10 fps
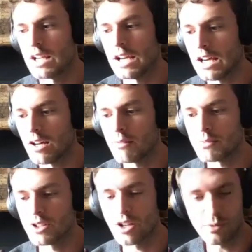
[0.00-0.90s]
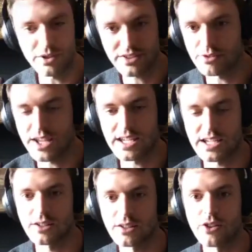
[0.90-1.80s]
we're still
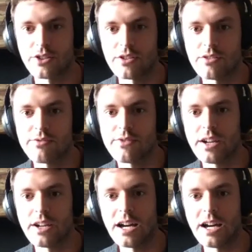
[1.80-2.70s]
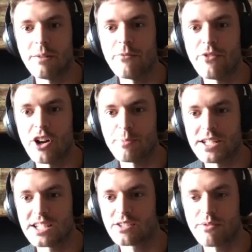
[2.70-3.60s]
taking lots of first
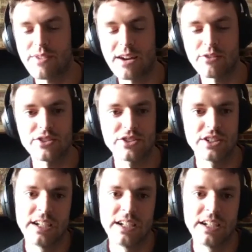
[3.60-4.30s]
meetings with founders.